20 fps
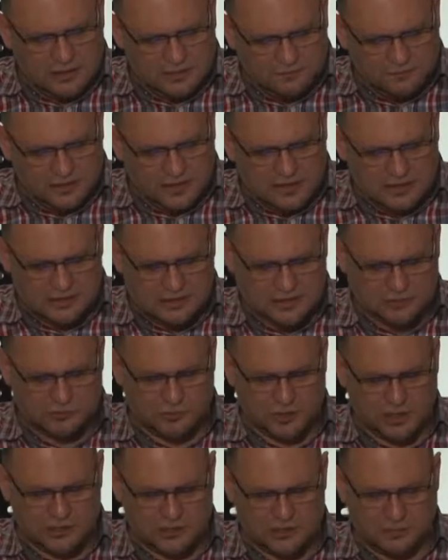difficult
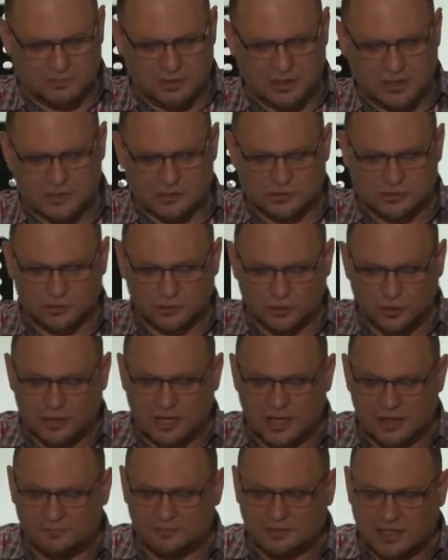situation because you
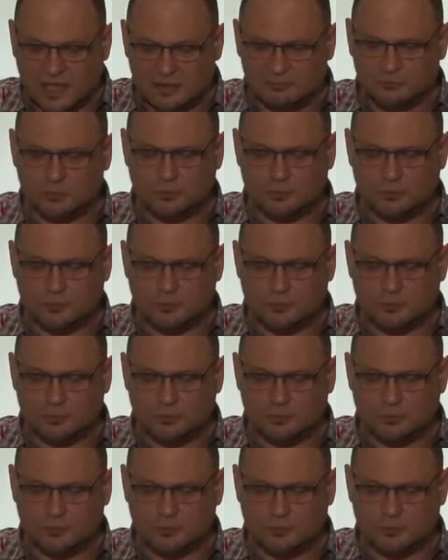don't have time